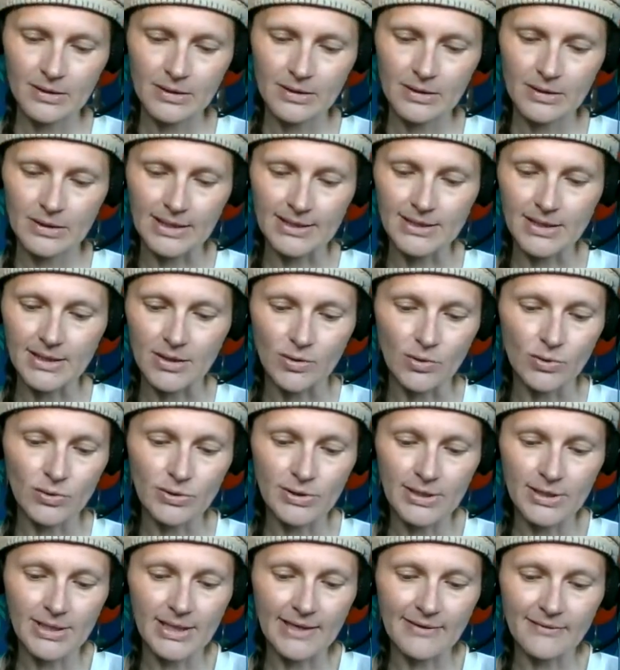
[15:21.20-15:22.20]
And they
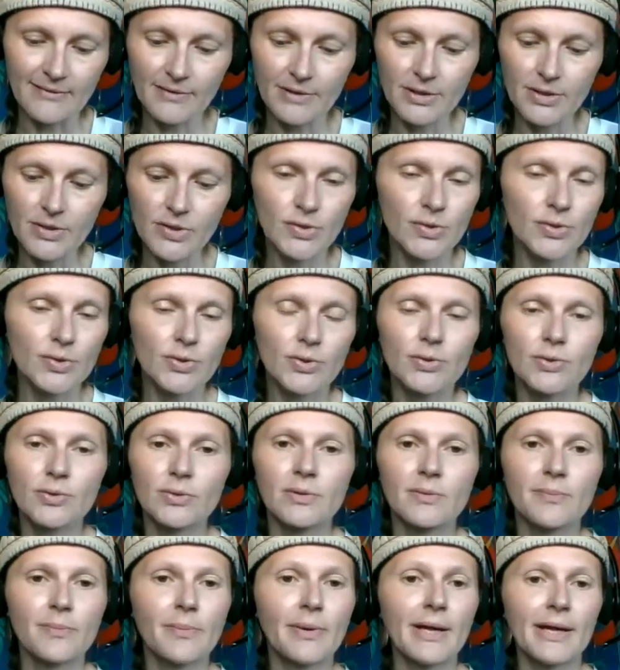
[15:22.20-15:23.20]
only ever knew
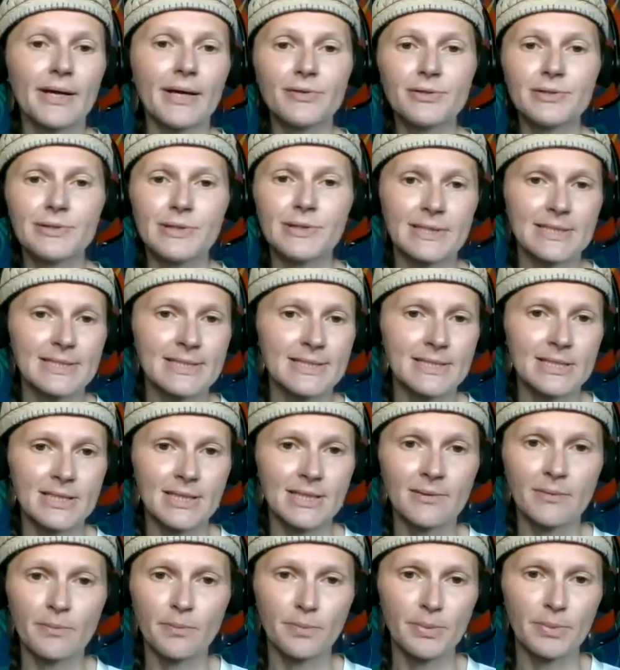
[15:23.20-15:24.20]
a paradise
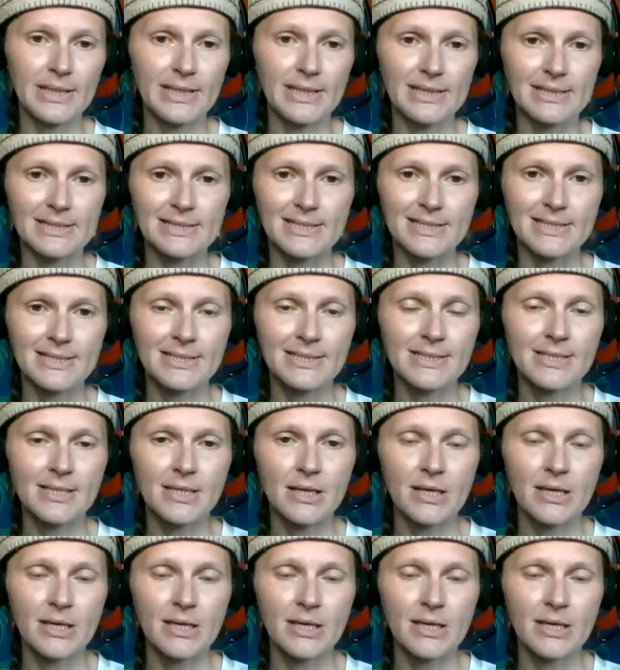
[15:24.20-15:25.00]
and peace.